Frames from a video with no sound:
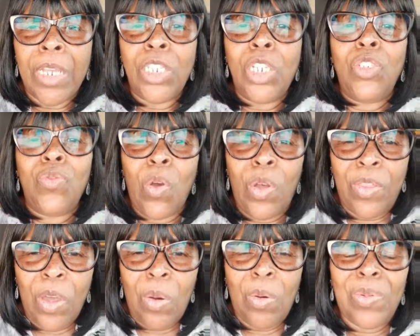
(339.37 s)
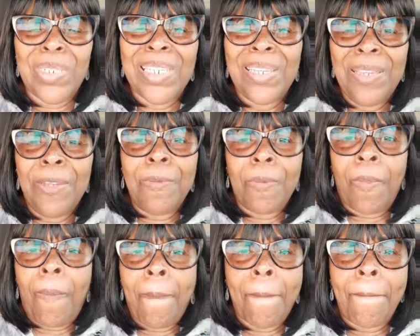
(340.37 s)
To draw those,
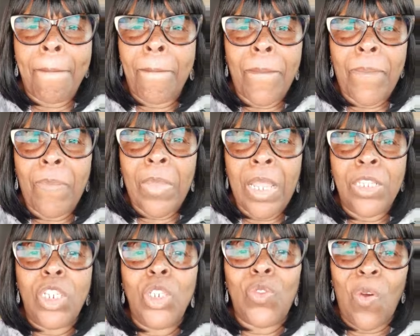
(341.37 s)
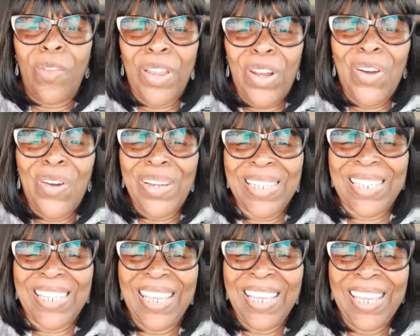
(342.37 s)
to draw the
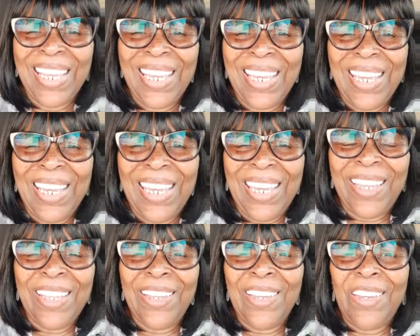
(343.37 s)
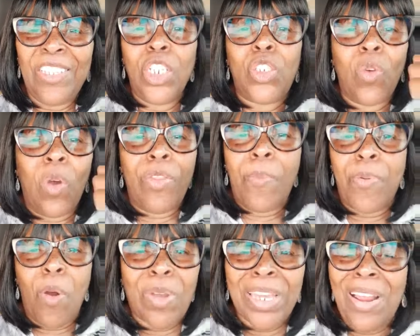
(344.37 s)
lost, to draw the
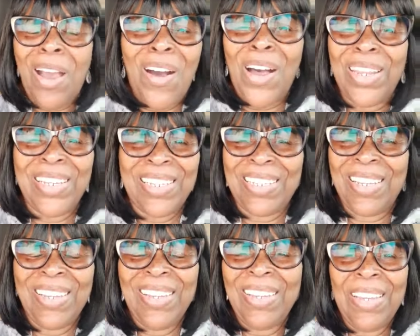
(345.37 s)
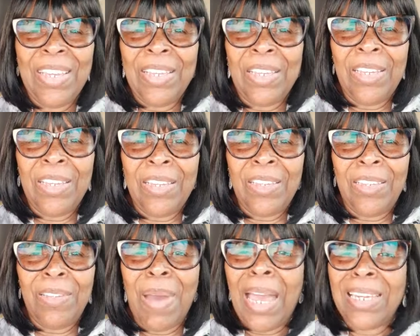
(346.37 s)
brokenhearted.
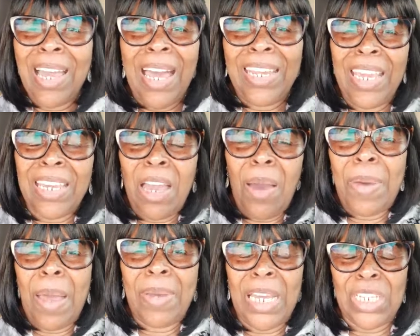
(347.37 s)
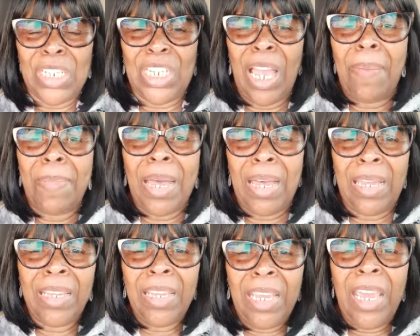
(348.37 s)
My God, hey, come on, my Shama.
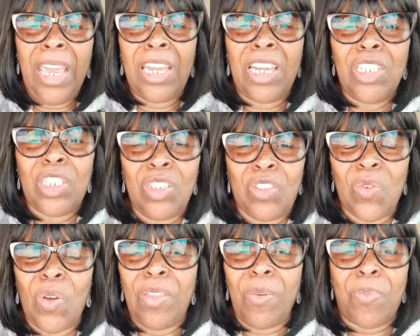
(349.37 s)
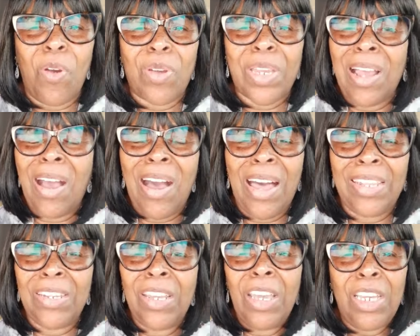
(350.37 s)
Hey, to draw the
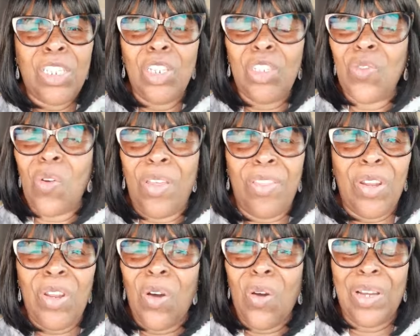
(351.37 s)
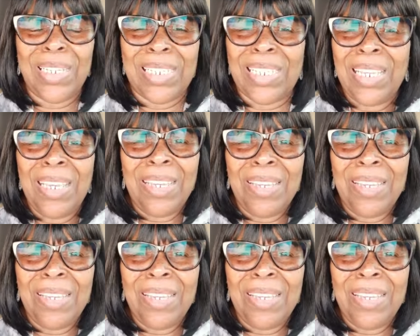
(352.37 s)
brokenhearted, to draw the lost.